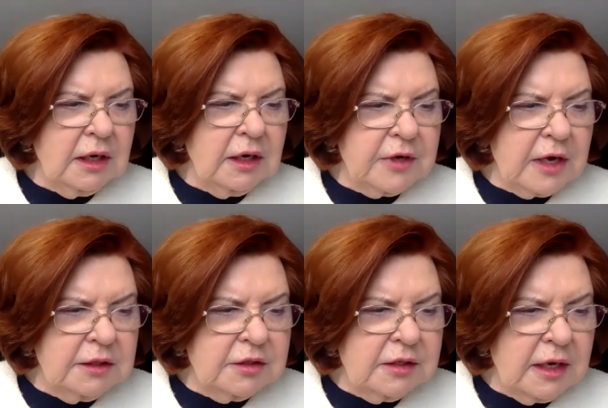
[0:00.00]

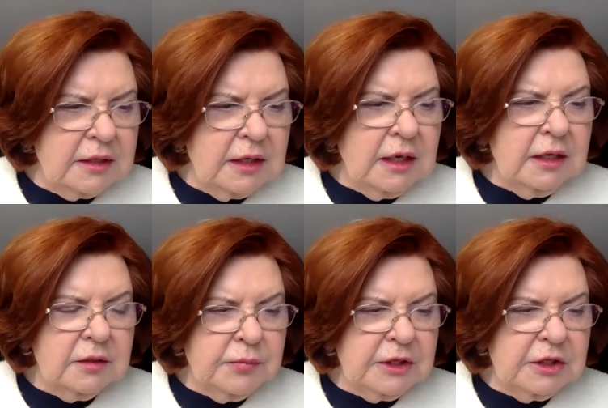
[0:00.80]
Afghanistan,
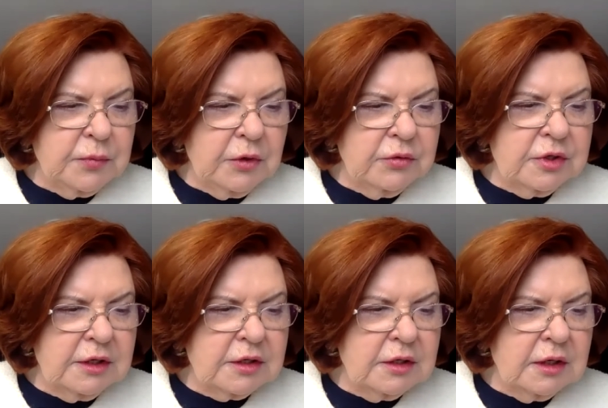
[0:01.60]
the peace
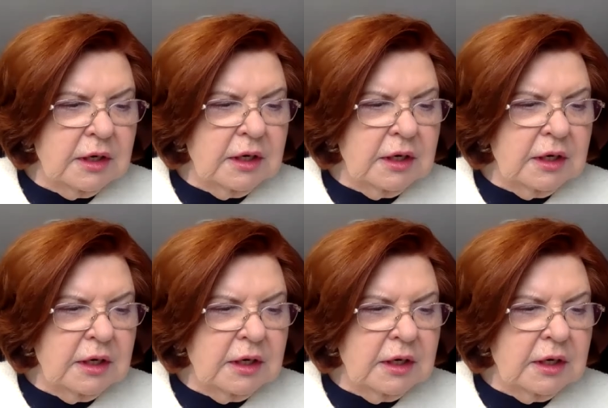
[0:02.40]
process,